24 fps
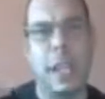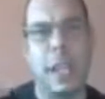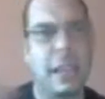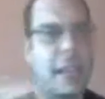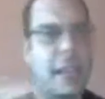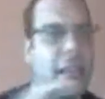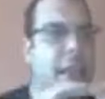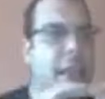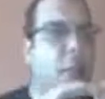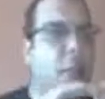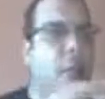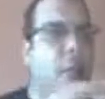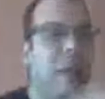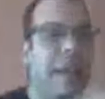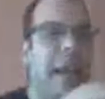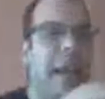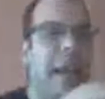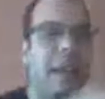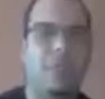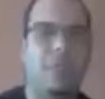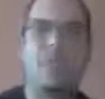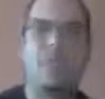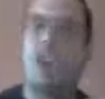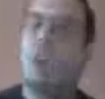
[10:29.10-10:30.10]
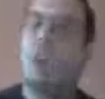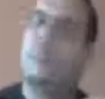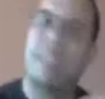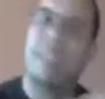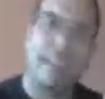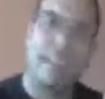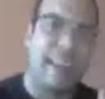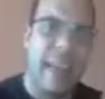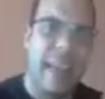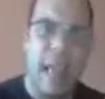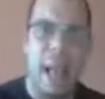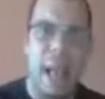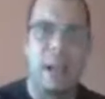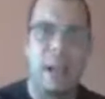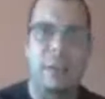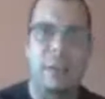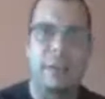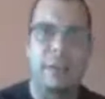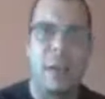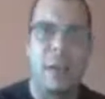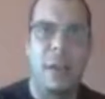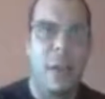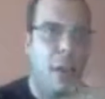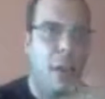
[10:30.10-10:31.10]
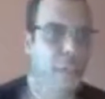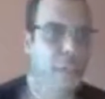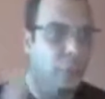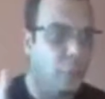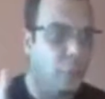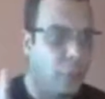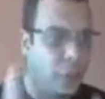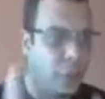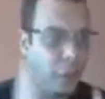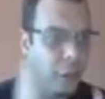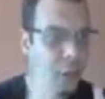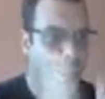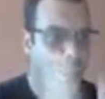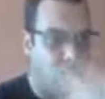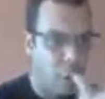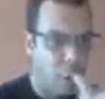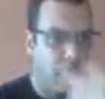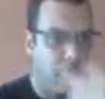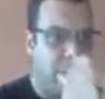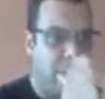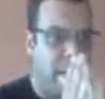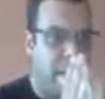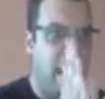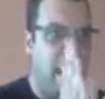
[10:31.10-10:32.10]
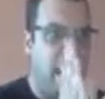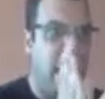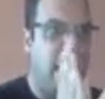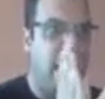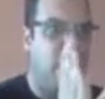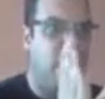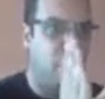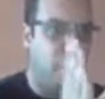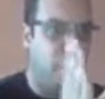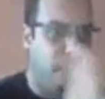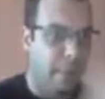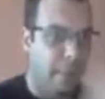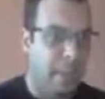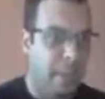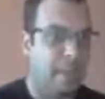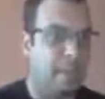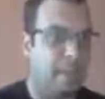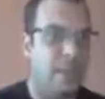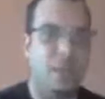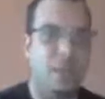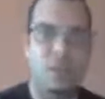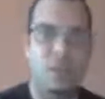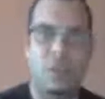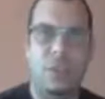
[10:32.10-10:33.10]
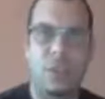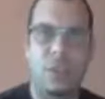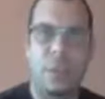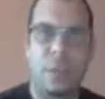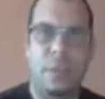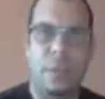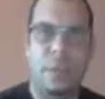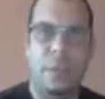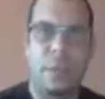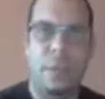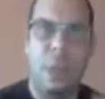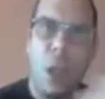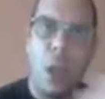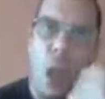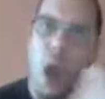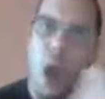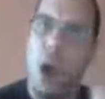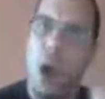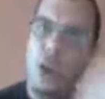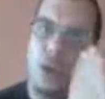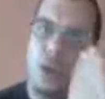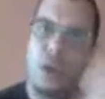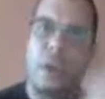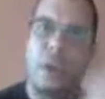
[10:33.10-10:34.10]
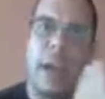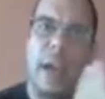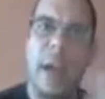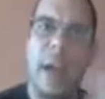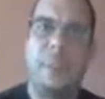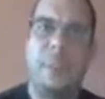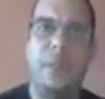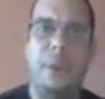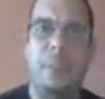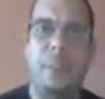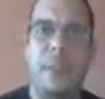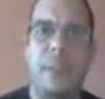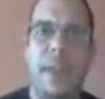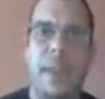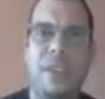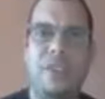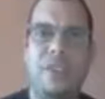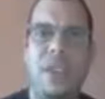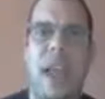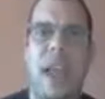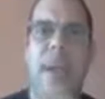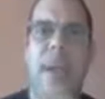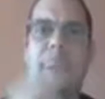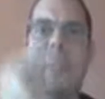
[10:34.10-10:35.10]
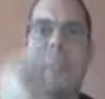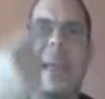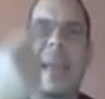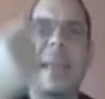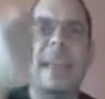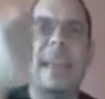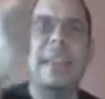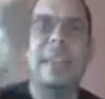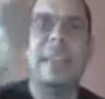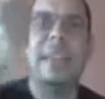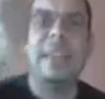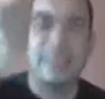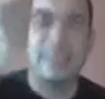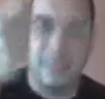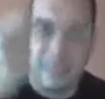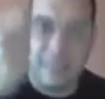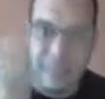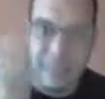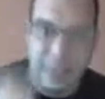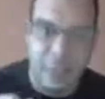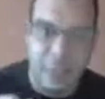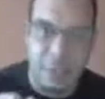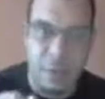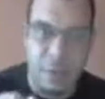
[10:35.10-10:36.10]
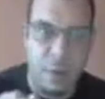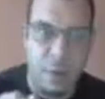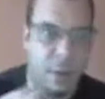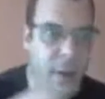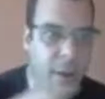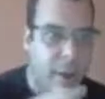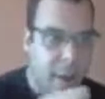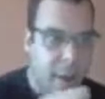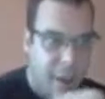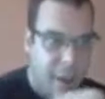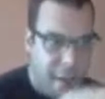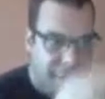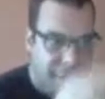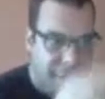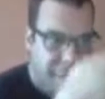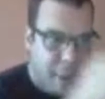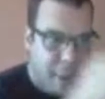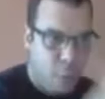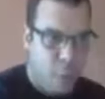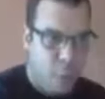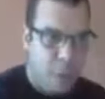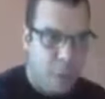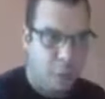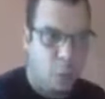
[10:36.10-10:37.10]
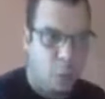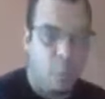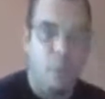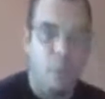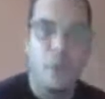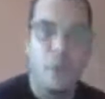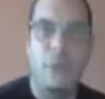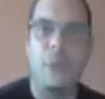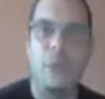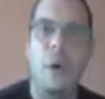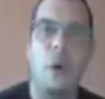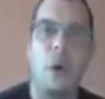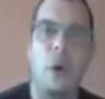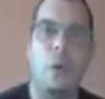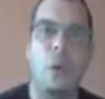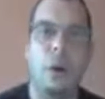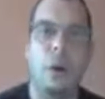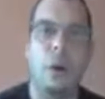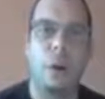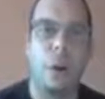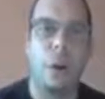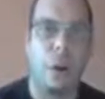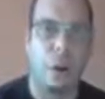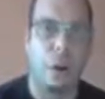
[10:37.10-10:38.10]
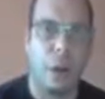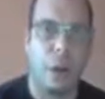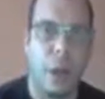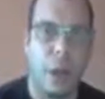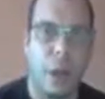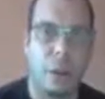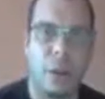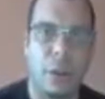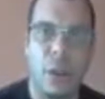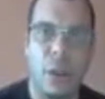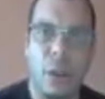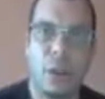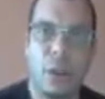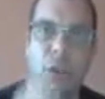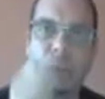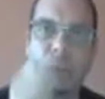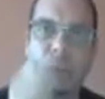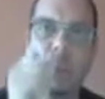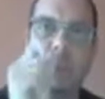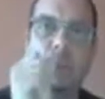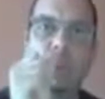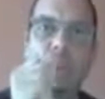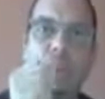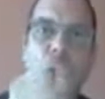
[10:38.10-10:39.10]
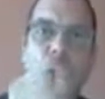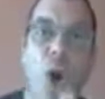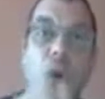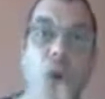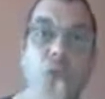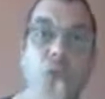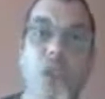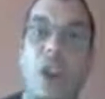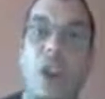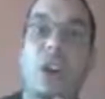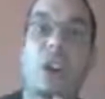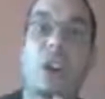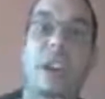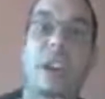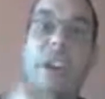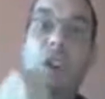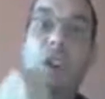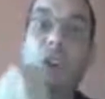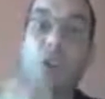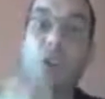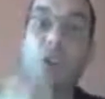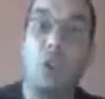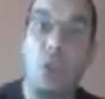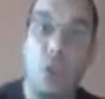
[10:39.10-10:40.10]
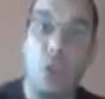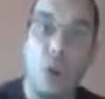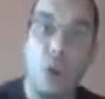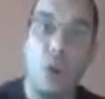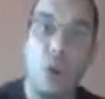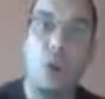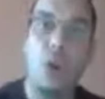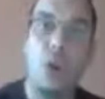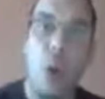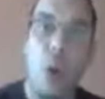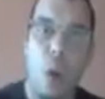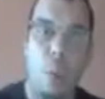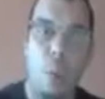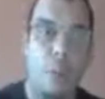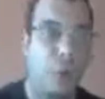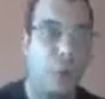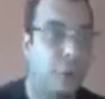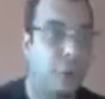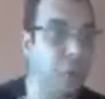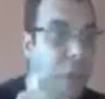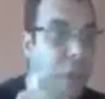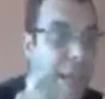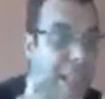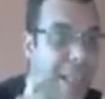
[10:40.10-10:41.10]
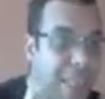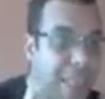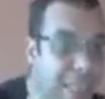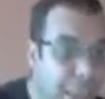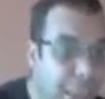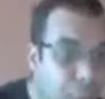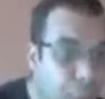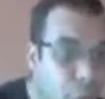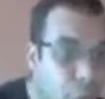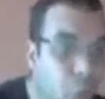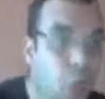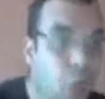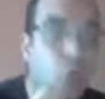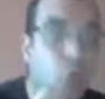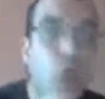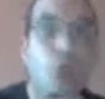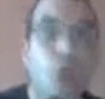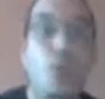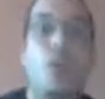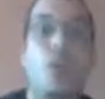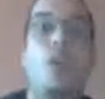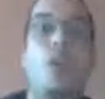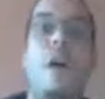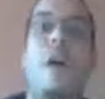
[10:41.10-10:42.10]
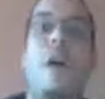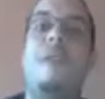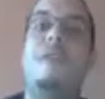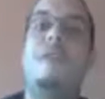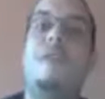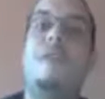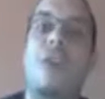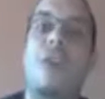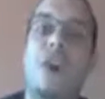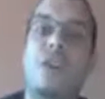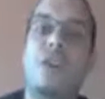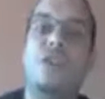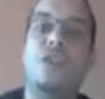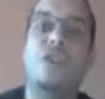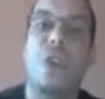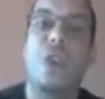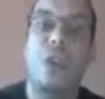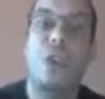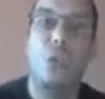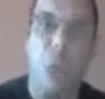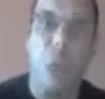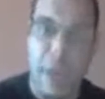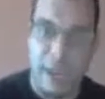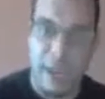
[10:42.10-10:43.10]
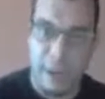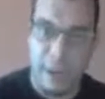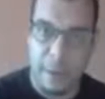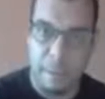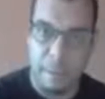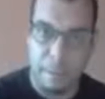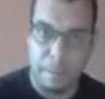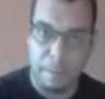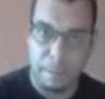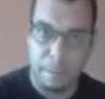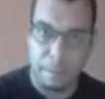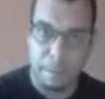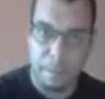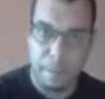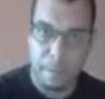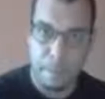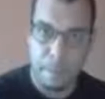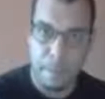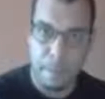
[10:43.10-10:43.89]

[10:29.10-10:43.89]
to think that they will get something else. So they're looking at your message on your capture page and making the decision if they want to move forward or not. So those are the true numbers, the true conversion rate